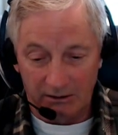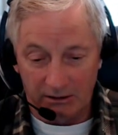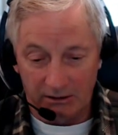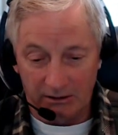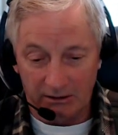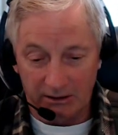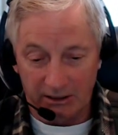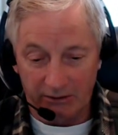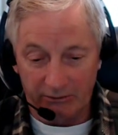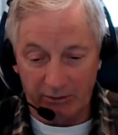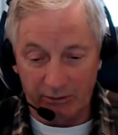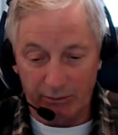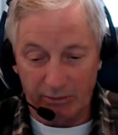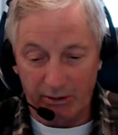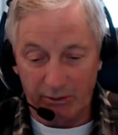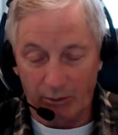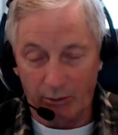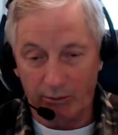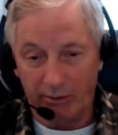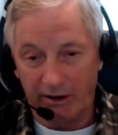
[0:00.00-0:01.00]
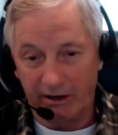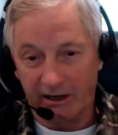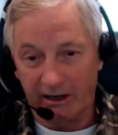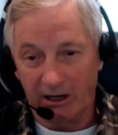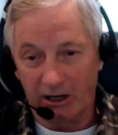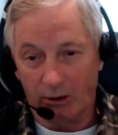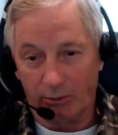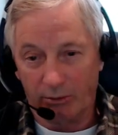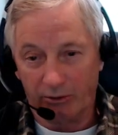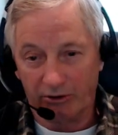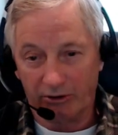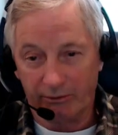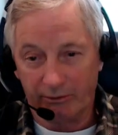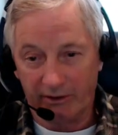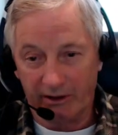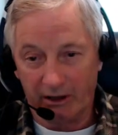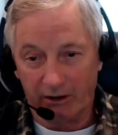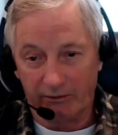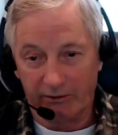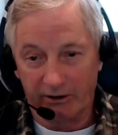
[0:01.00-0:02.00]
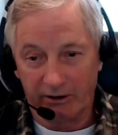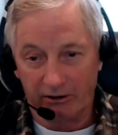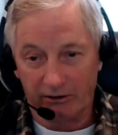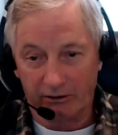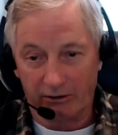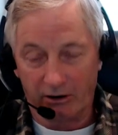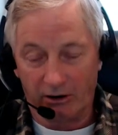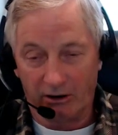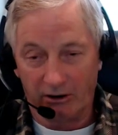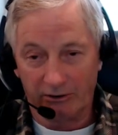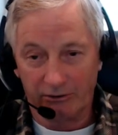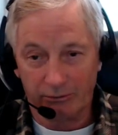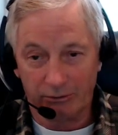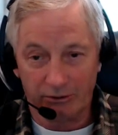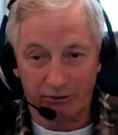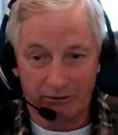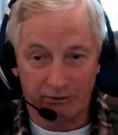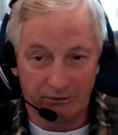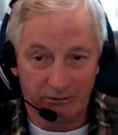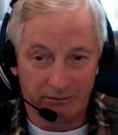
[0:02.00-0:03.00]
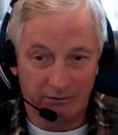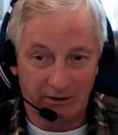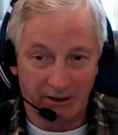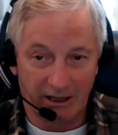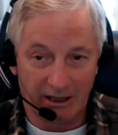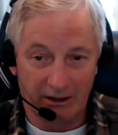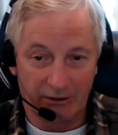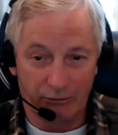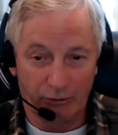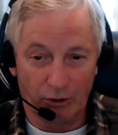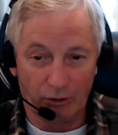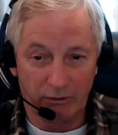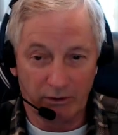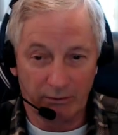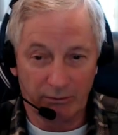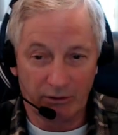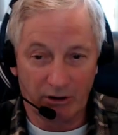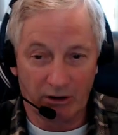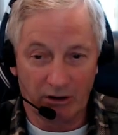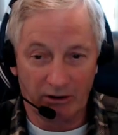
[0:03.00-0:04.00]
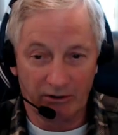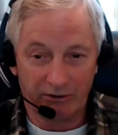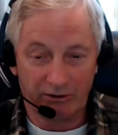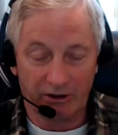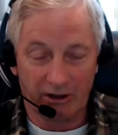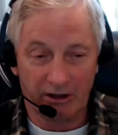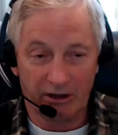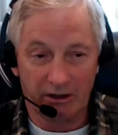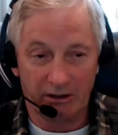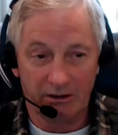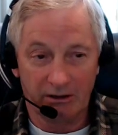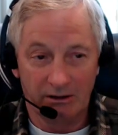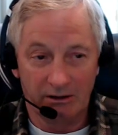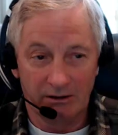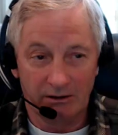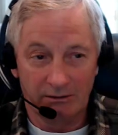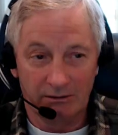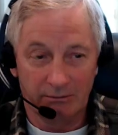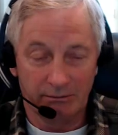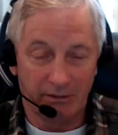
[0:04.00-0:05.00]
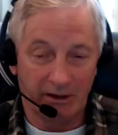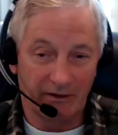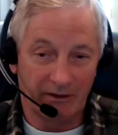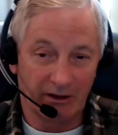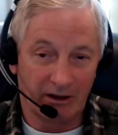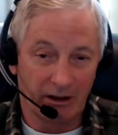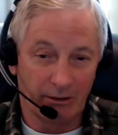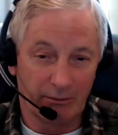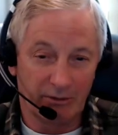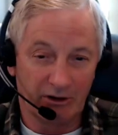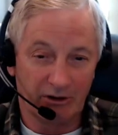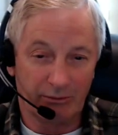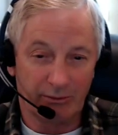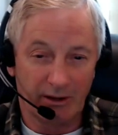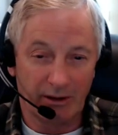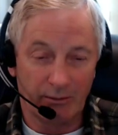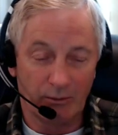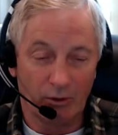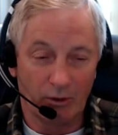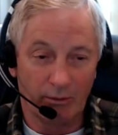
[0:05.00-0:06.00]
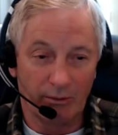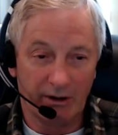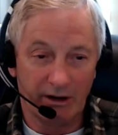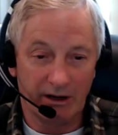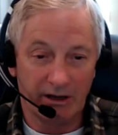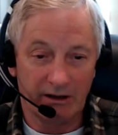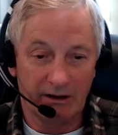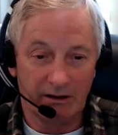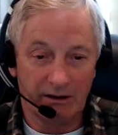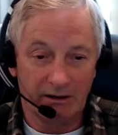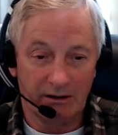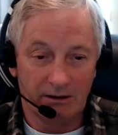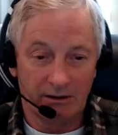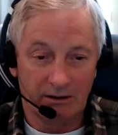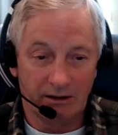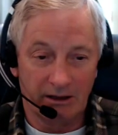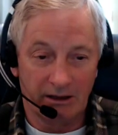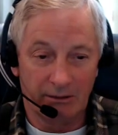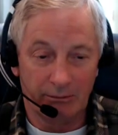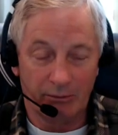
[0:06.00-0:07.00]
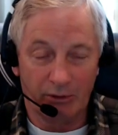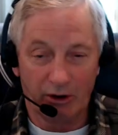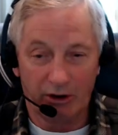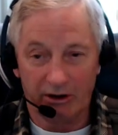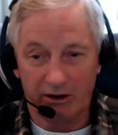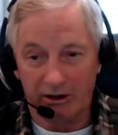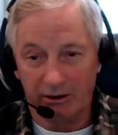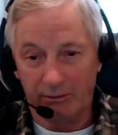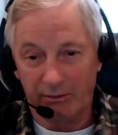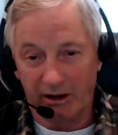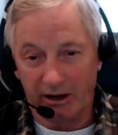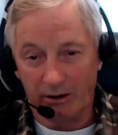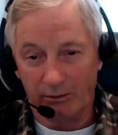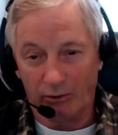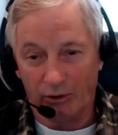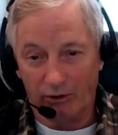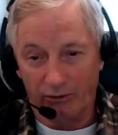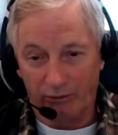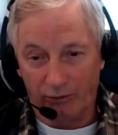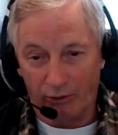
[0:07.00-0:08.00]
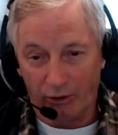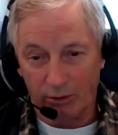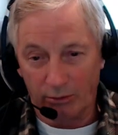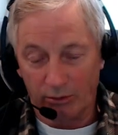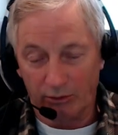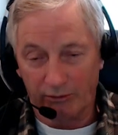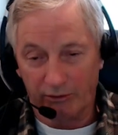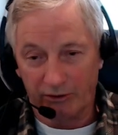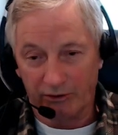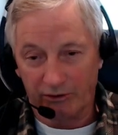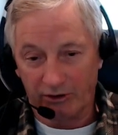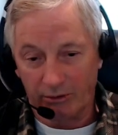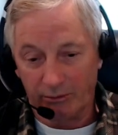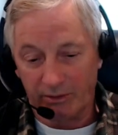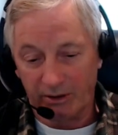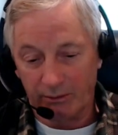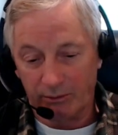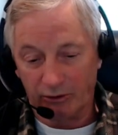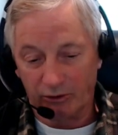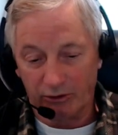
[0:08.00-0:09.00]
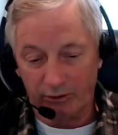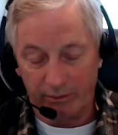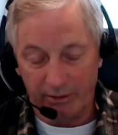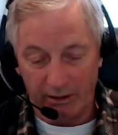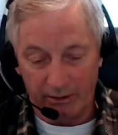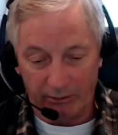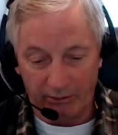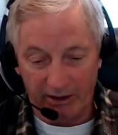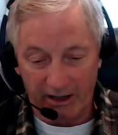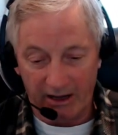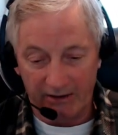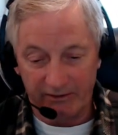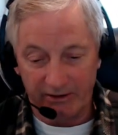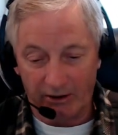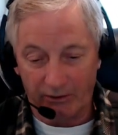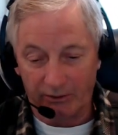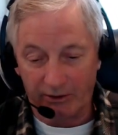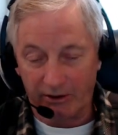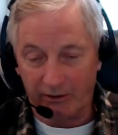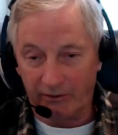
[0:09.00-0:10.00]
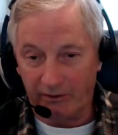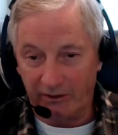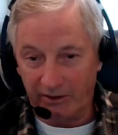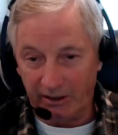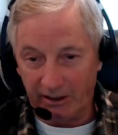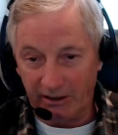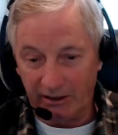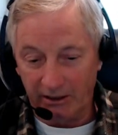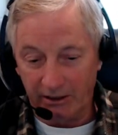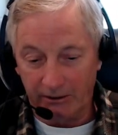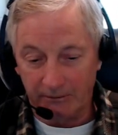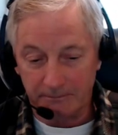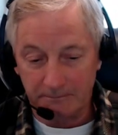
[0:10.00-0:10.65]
giving people money to help with some of the healthcare costs, which again drove up costs on it, made the companies make more money, but it did make it more affordable for some people to be able to have healthcare that they did.